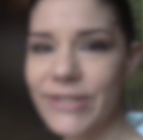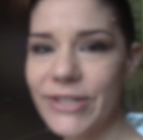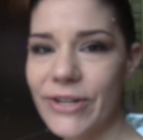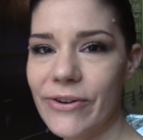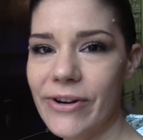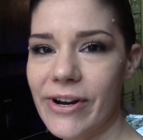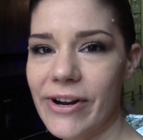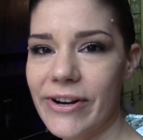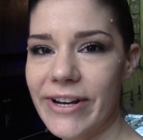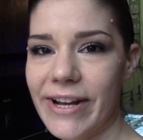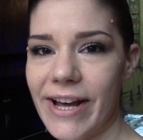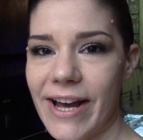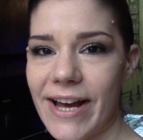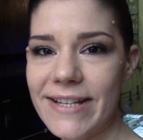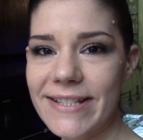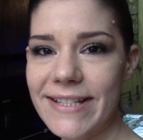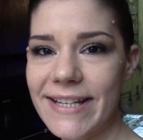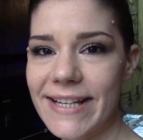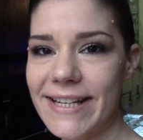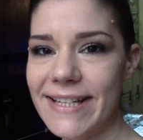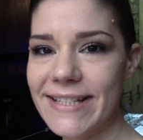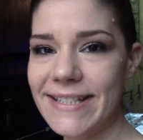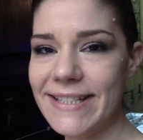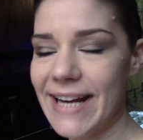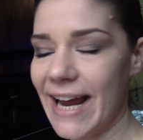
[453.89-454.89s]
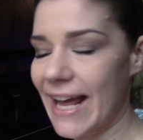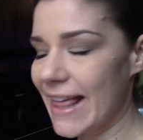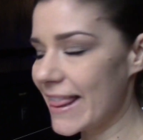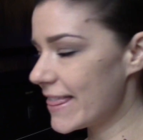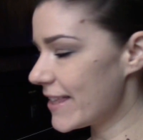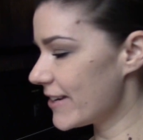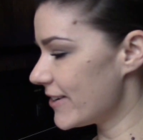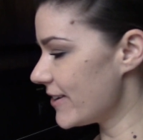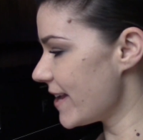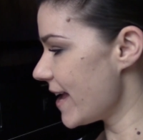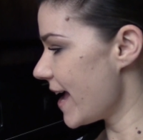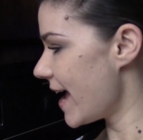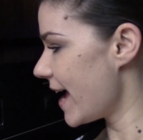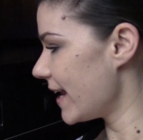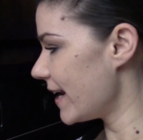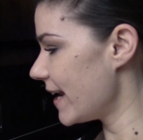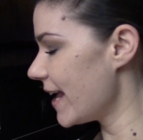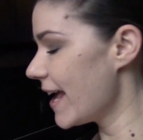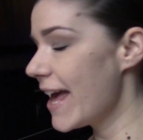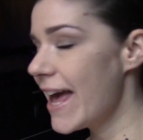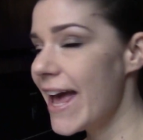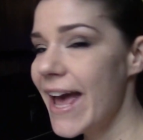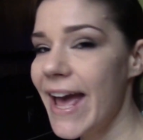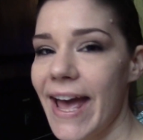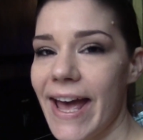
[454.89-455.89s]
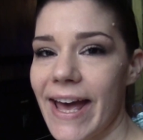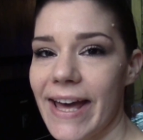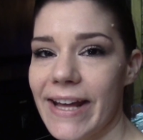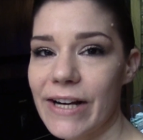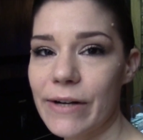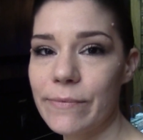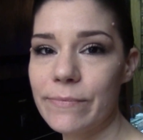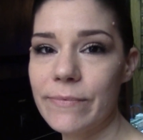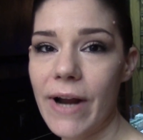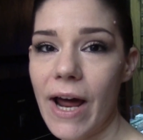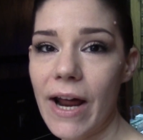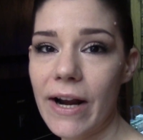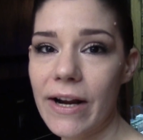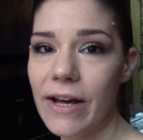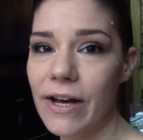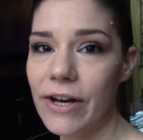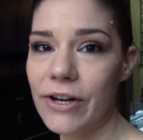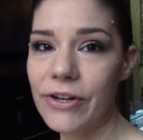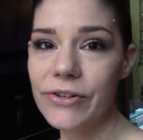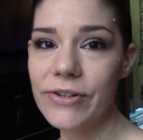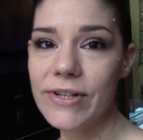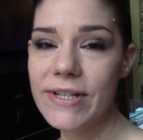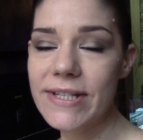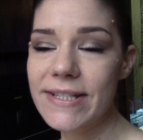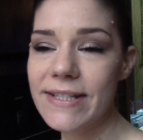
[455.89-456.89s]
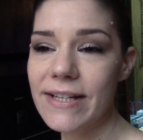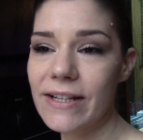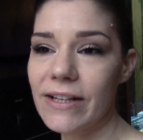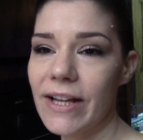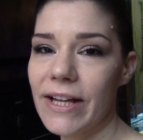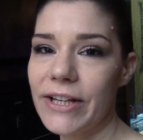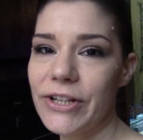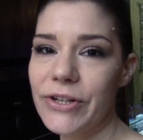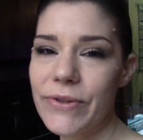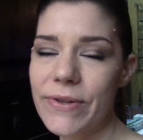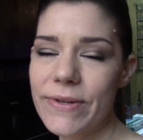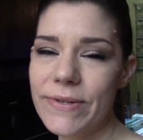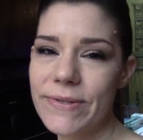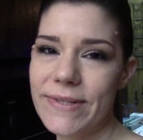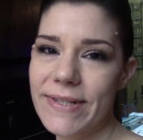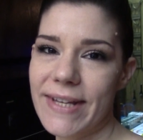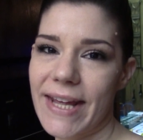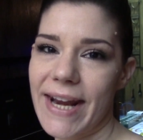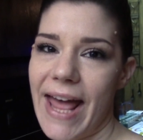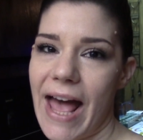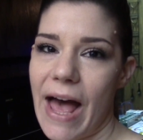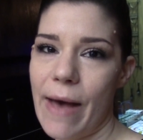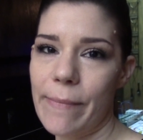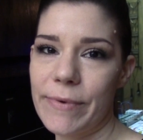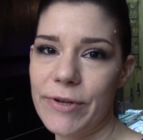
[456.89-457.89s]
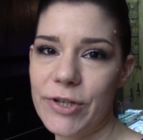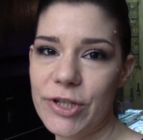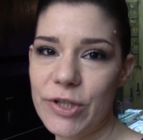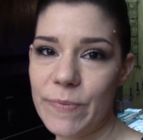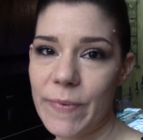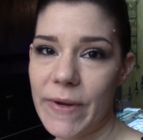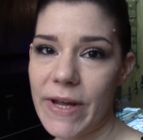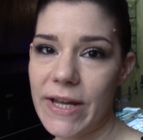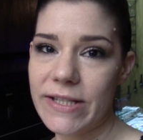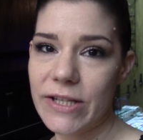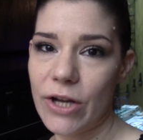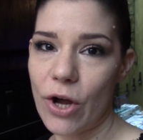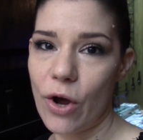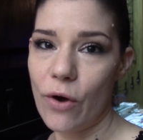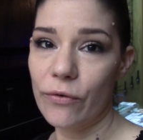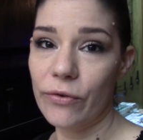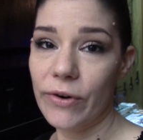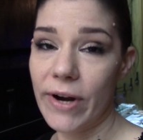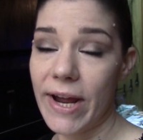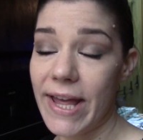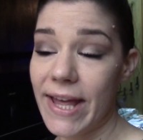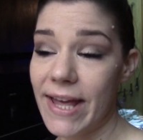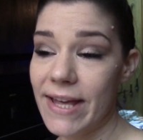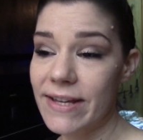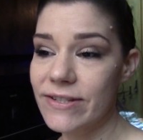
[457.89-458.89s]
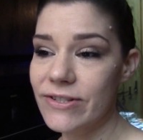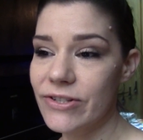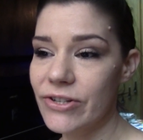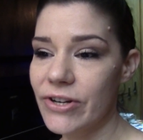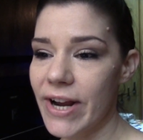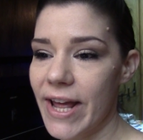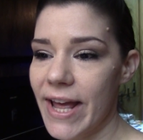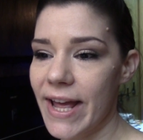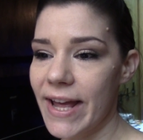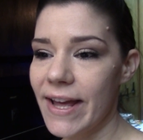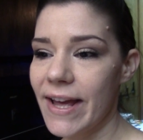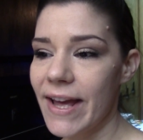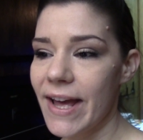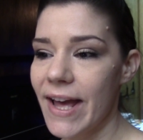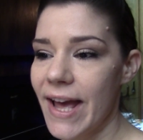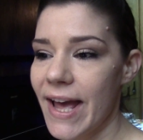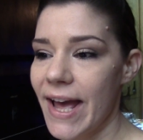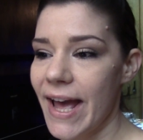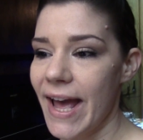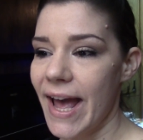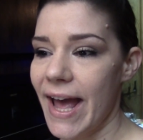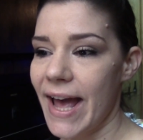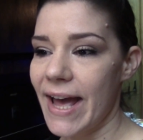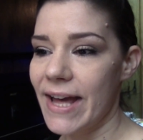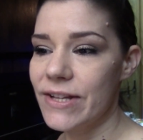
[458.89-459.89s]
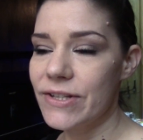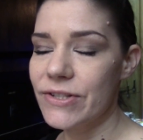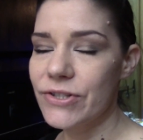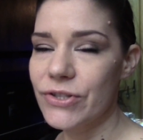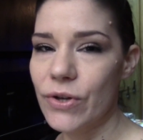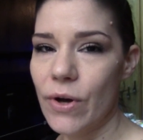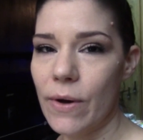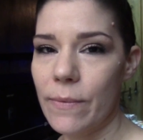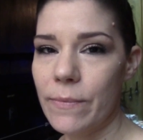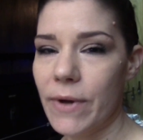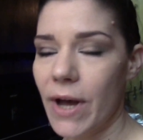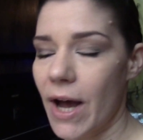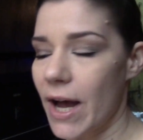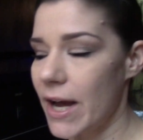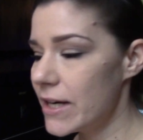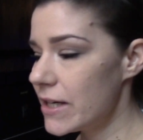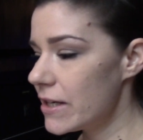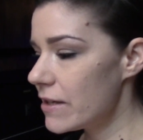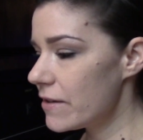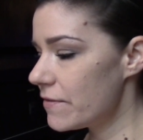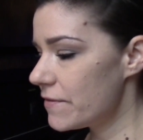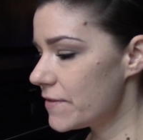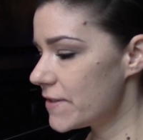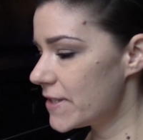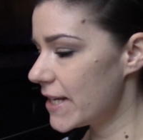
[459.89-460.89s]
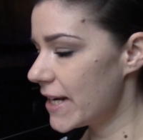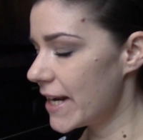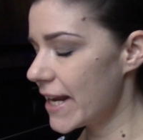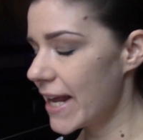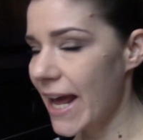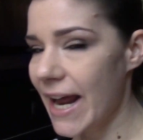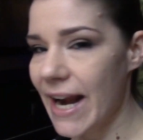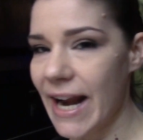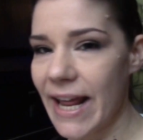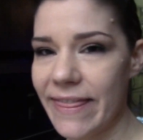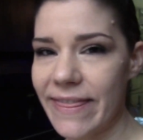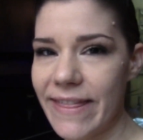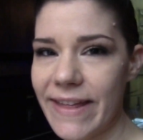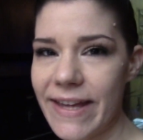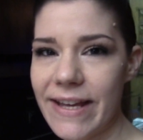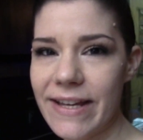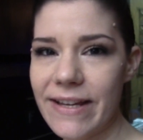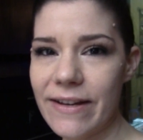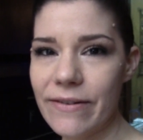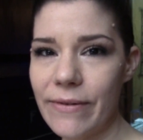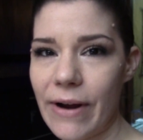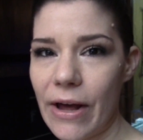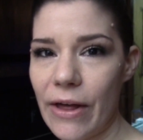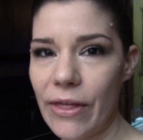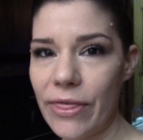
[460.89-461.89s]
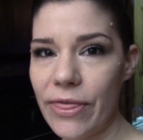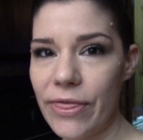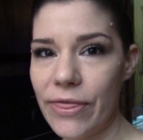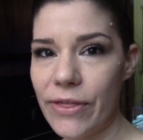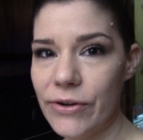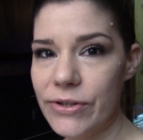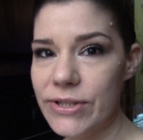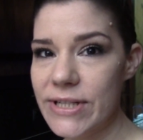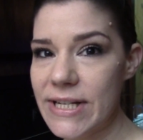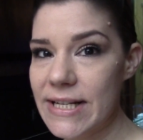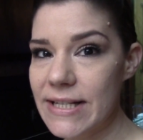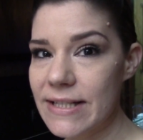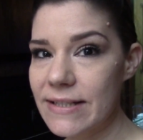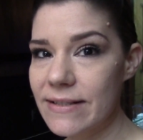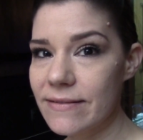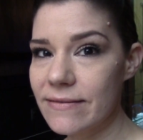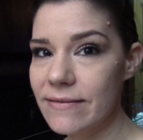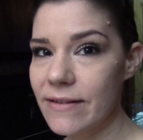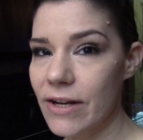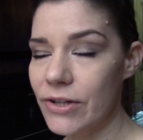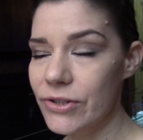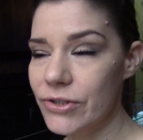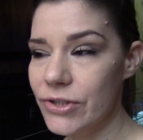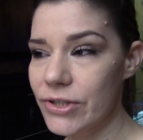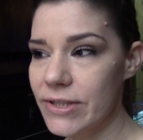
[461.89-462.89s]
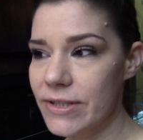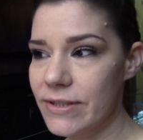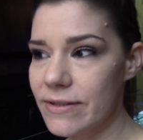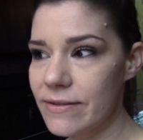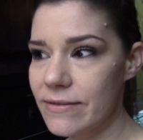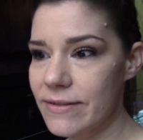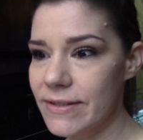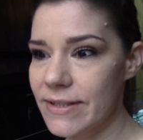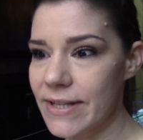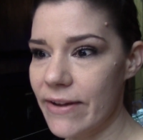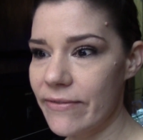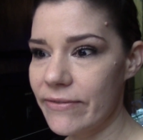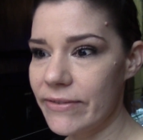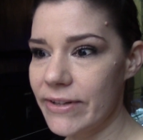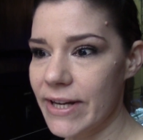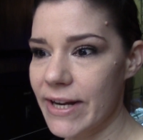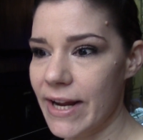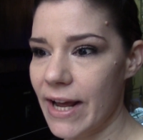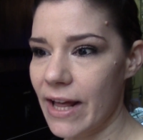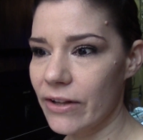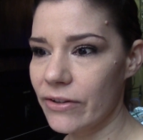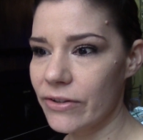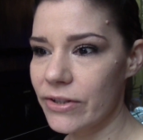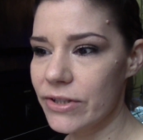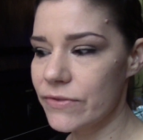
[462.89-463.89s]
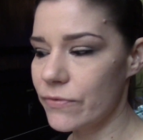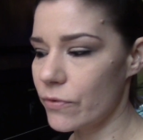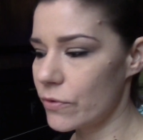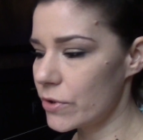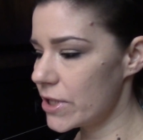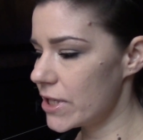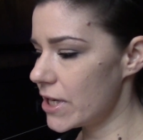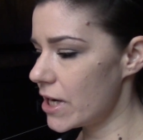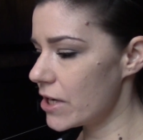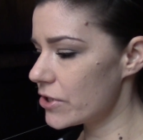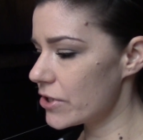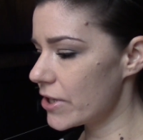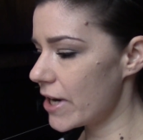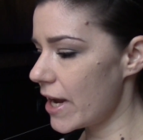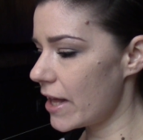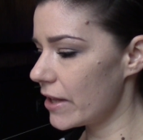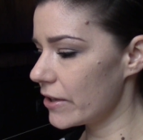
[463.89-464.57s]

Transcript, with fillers: what's going on guys? It is 9.38 and I'm not hungry still. I knew this was going to happen just because I overate yesterday and so I'm kind of sitting at I think around 1370 calories, 1400